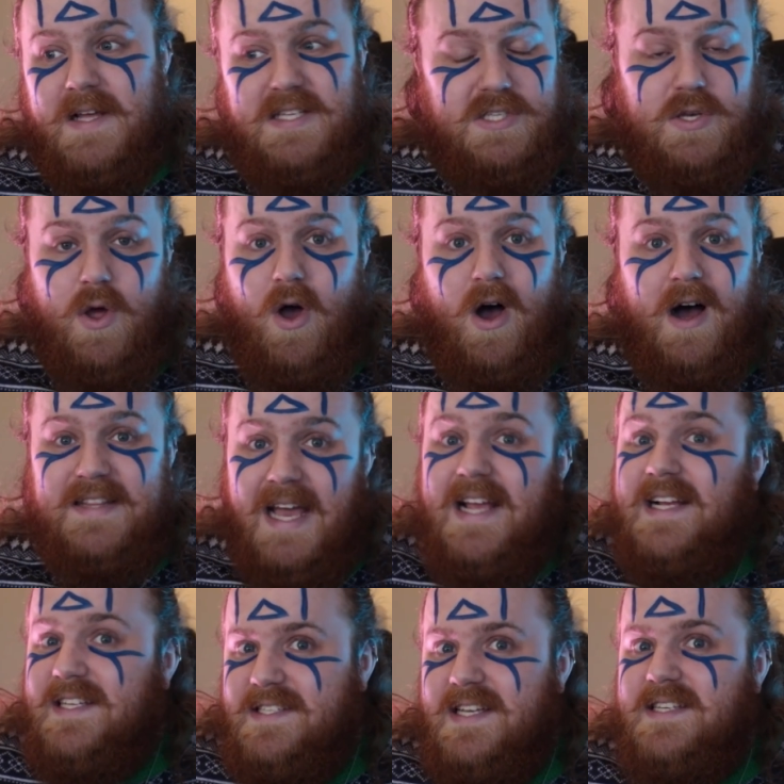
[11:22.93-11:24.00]
It's not. They
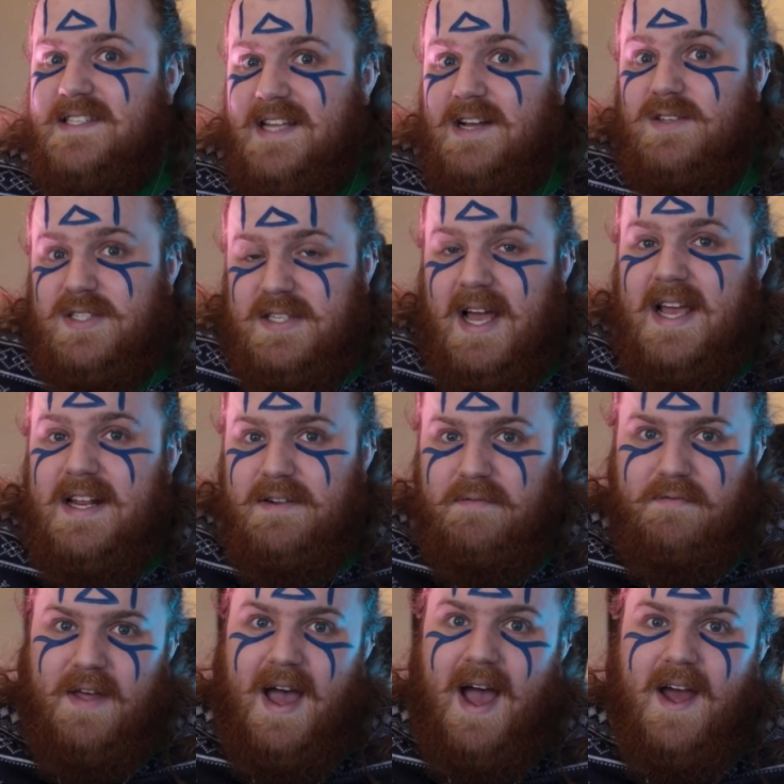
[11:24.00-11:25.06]
exist outside
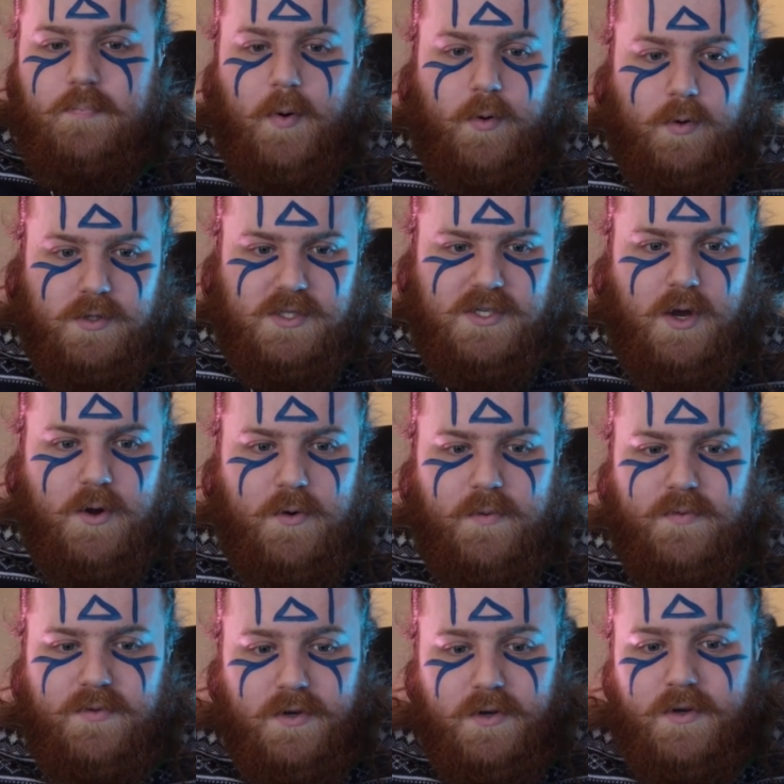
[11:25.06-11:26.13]
of that. But also,
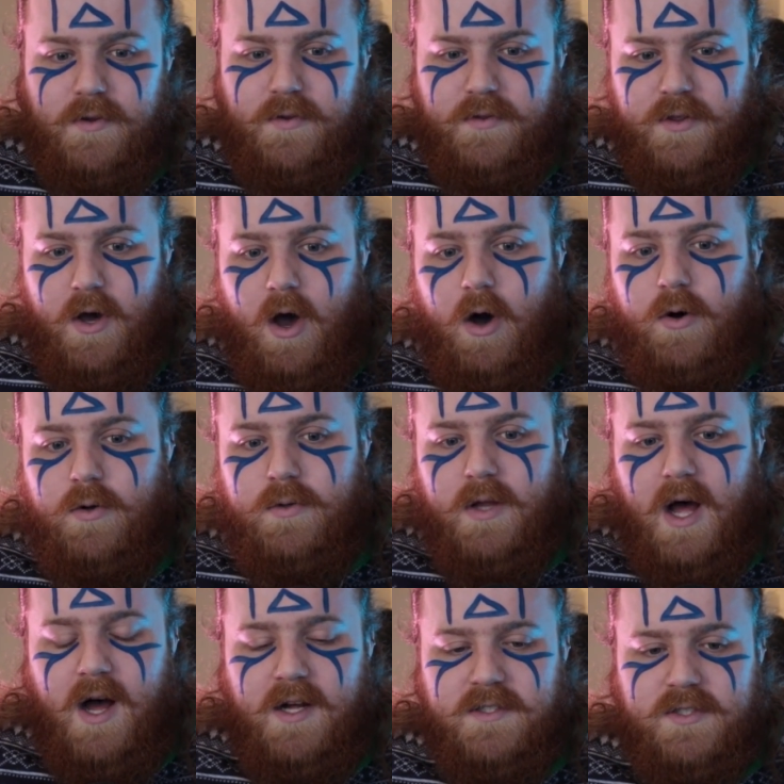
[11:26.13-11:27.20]
the whole
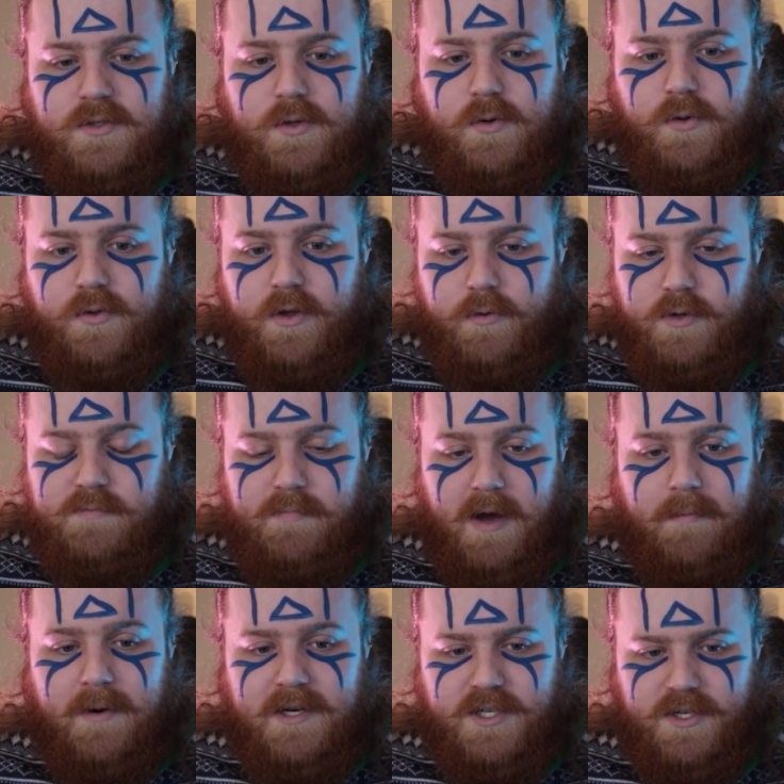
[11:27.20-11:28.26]
article that was
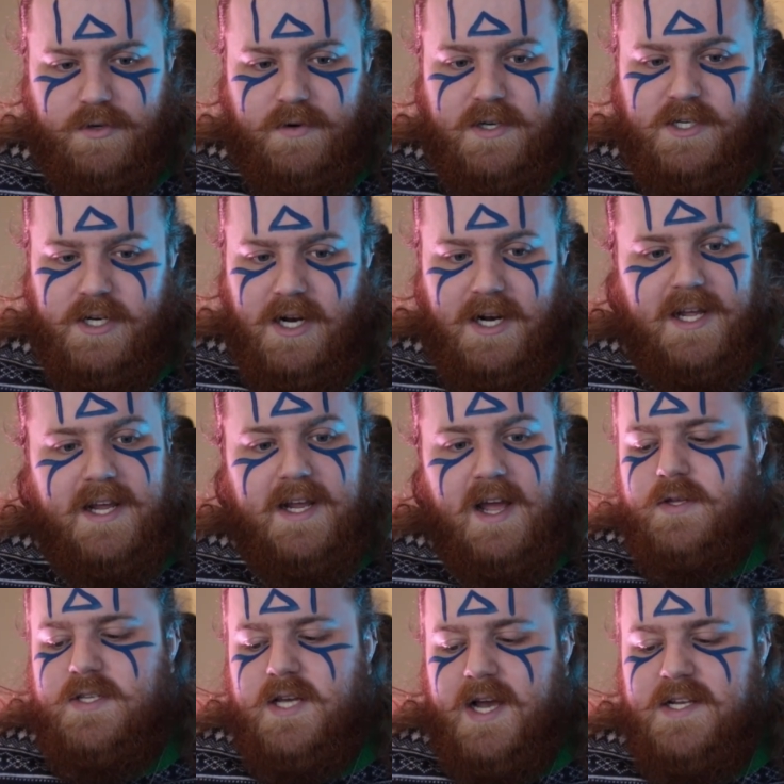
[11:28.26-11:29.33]
published originally,
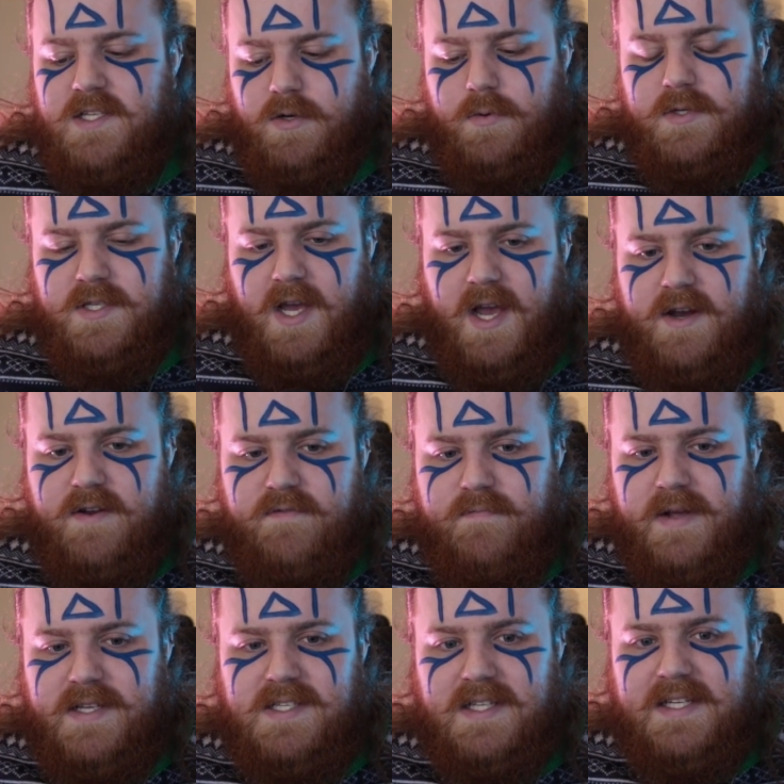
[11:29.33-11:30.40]
the title was kind of
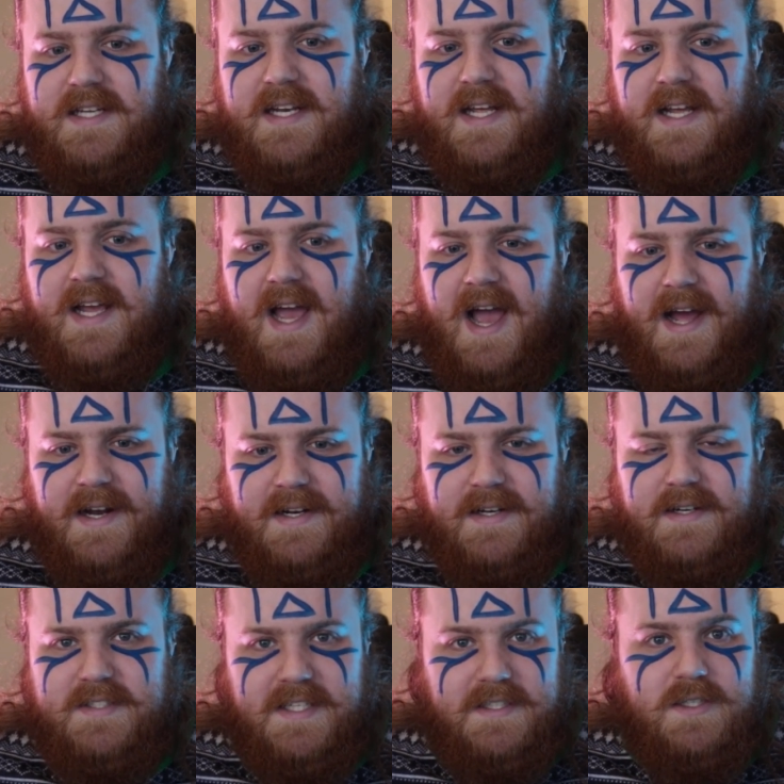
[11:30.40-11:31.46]
misleading
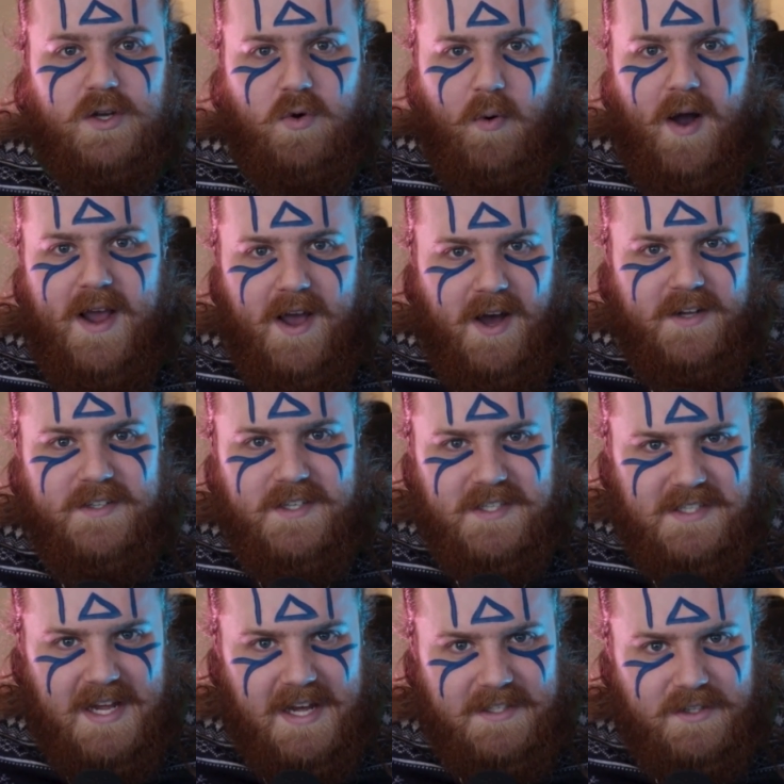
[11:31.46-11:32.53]
and didn't quite
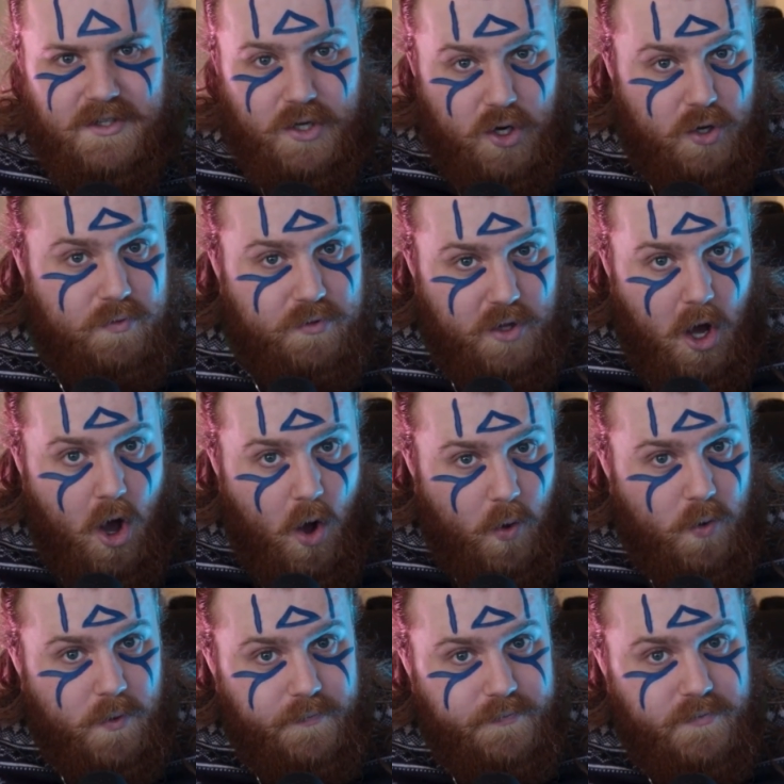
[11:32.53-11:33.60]
understand the
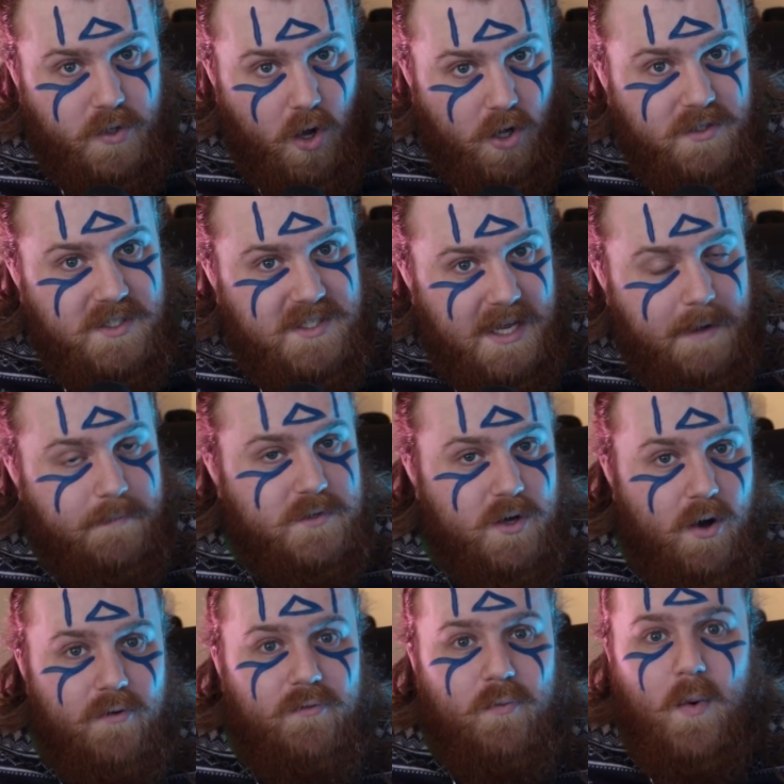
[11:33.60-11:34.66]
whole concept
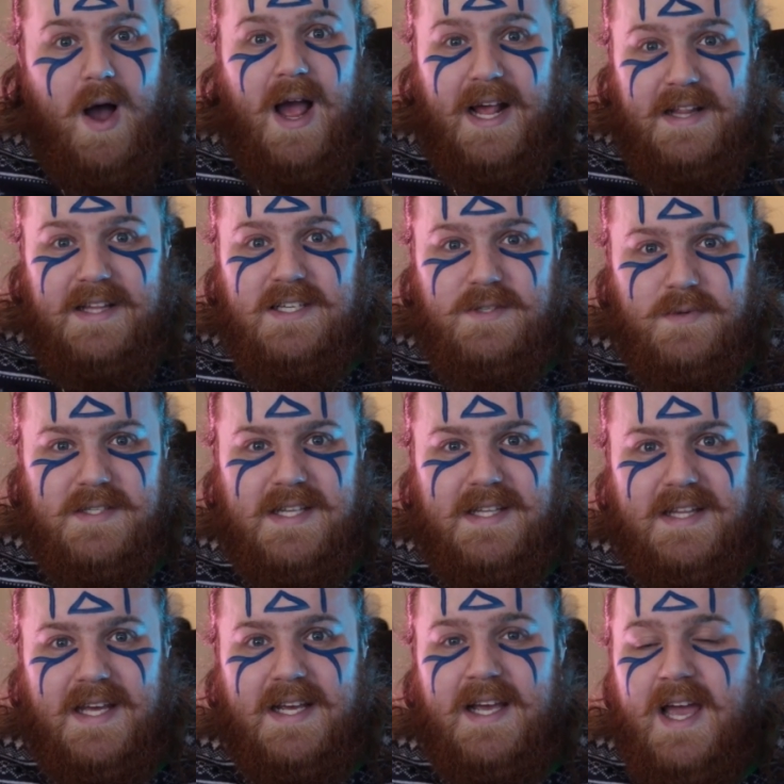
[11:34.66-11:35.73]
of why this was a
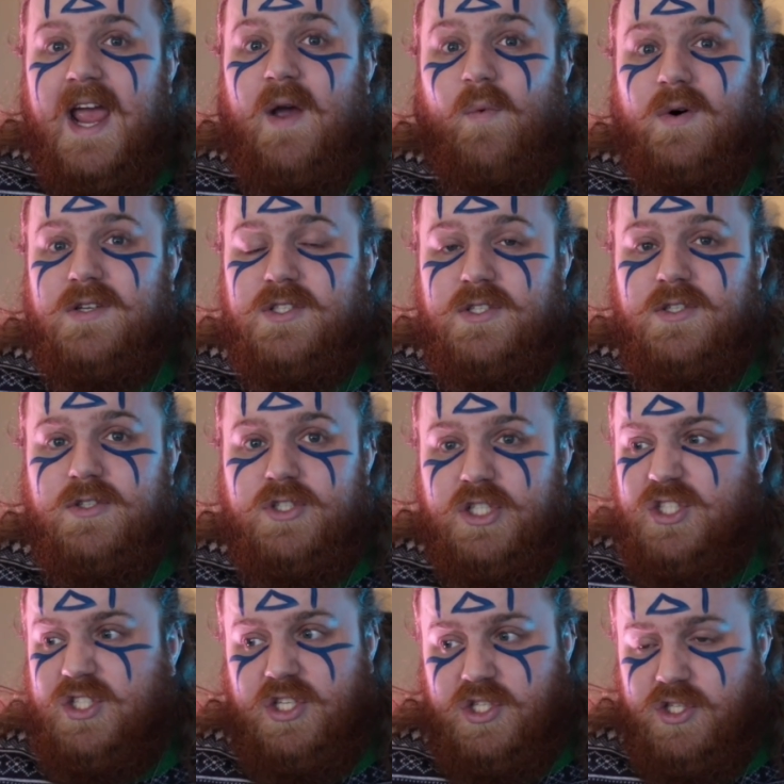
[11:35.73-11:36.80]
thing. It wasn't
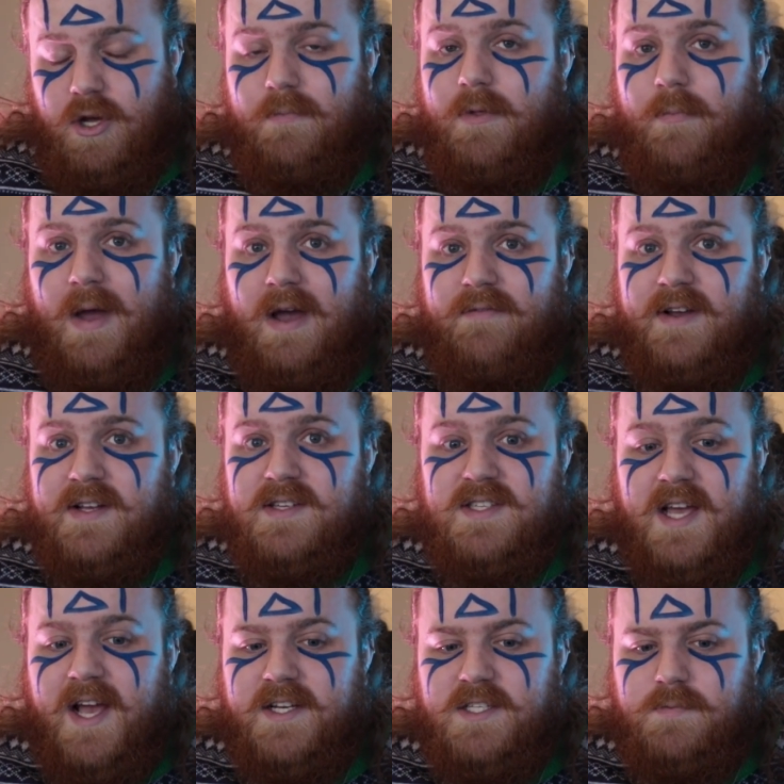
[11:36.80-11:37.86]
just to stop them having
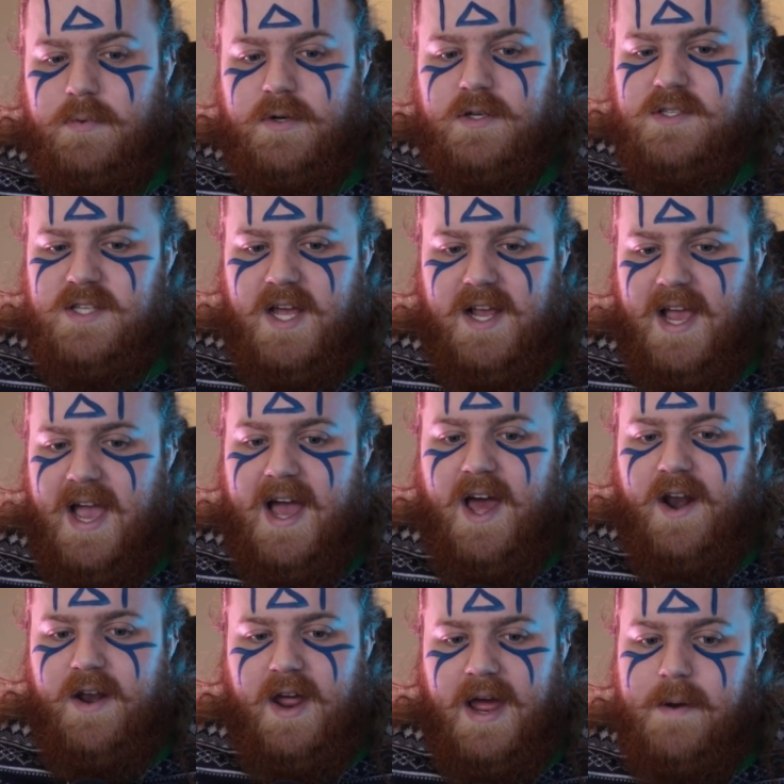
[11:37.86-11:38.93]
sex, because they
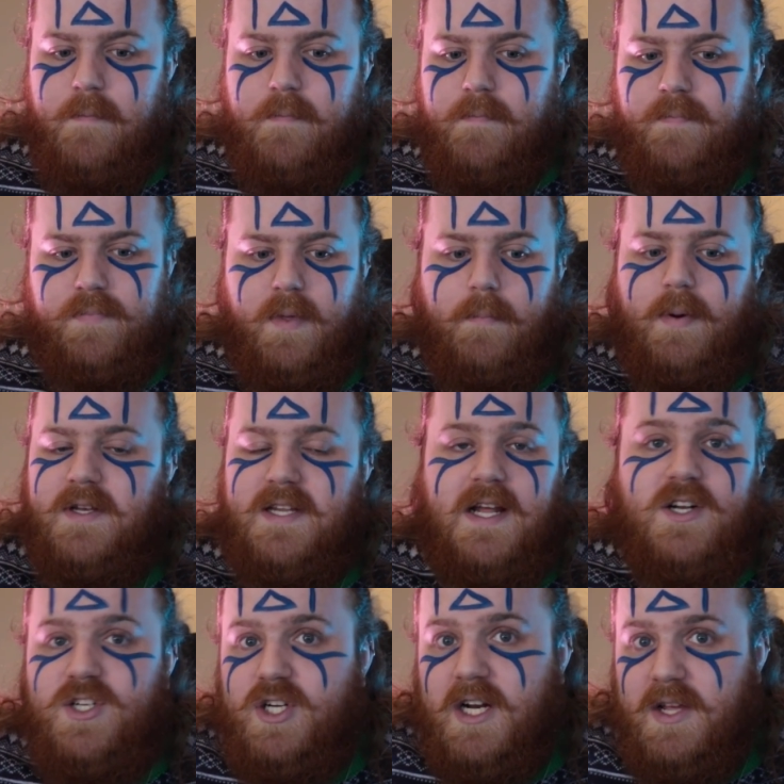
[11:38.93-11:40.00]
can and
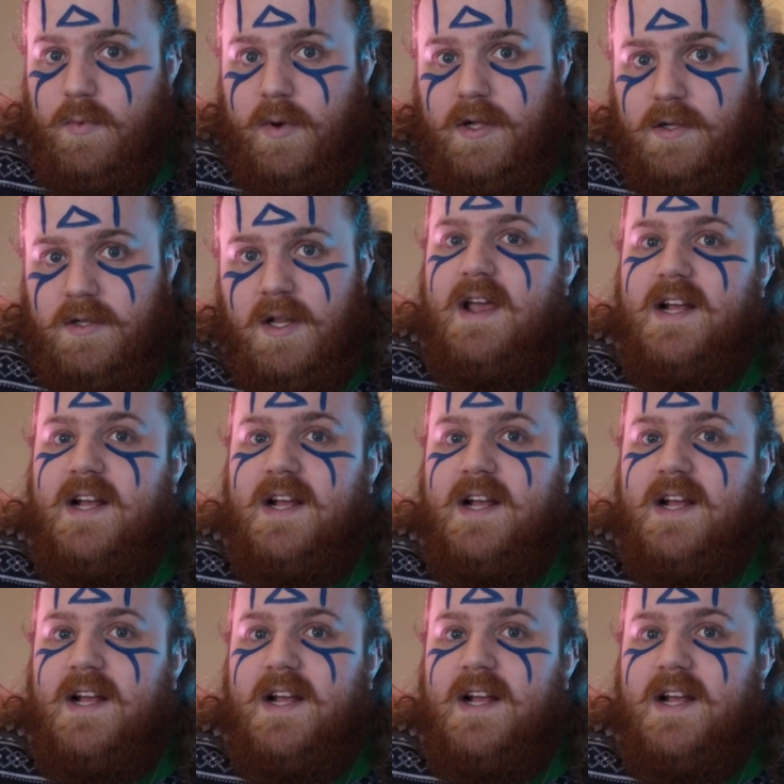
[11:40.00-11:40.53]
potentially will.